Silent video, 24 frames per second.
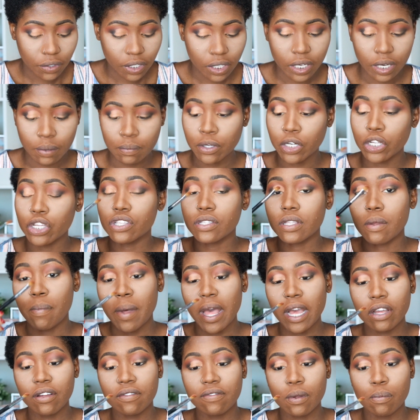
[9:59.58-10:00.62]
And I'm gonna use the
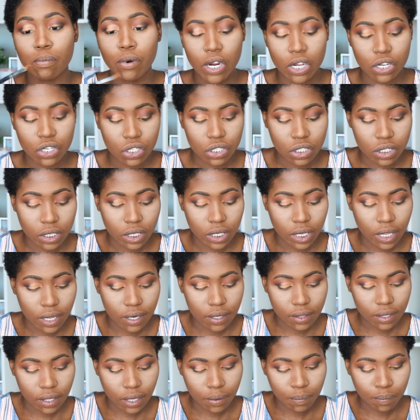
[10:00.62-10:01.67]
back of the brush to
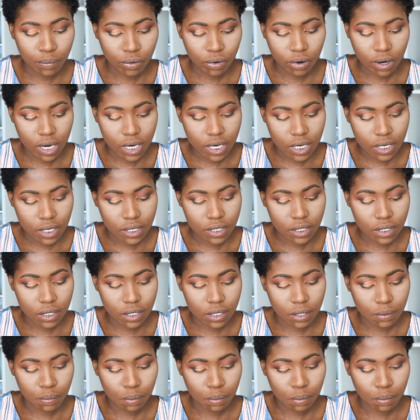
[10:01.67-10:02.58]
get that product and